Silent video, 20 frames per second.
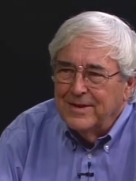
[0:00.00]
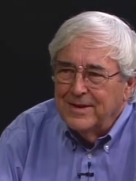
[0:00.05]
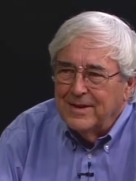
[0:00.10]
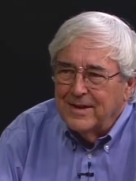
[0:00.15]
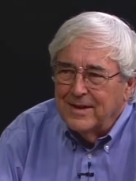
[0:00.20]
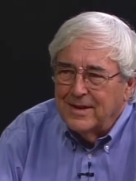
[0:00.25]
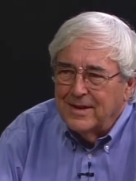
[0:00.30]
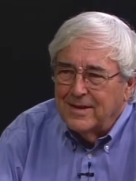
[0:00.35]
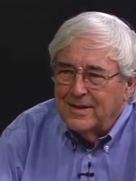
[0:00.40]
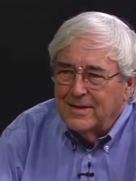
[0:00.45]

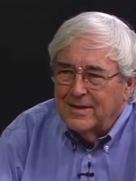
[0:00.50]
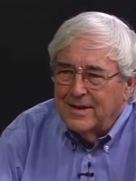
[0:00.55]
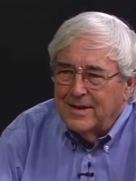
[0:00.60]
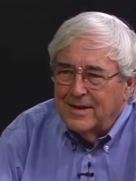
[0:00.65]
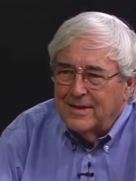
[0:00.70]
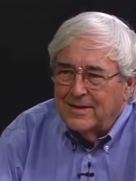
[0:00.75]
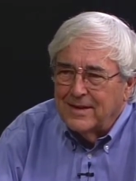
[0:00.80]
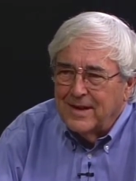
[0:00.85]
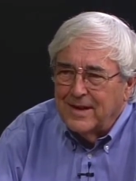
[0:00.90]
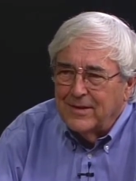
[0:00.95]
uh,
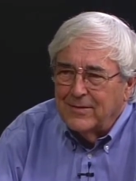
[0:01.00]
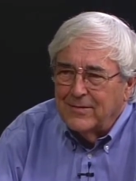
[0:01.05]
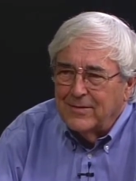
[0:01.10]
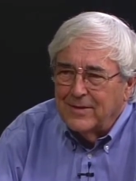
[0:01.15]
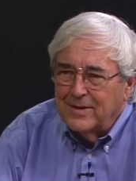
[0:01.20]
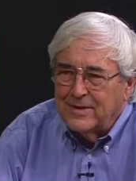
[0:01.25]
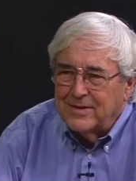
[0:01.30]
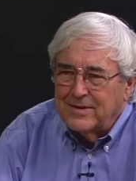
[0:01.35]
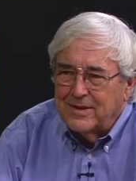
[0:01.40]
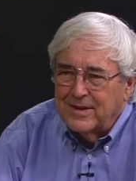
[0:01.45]
and they
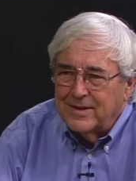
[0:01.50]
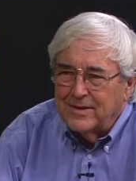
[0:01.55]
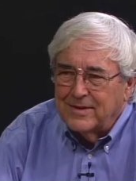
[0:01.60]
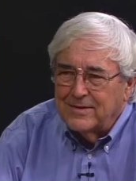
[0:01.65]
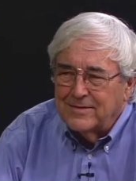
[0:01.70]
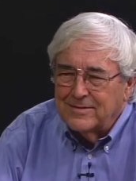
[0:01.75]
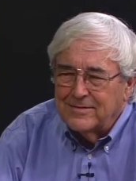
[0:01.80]
went uh,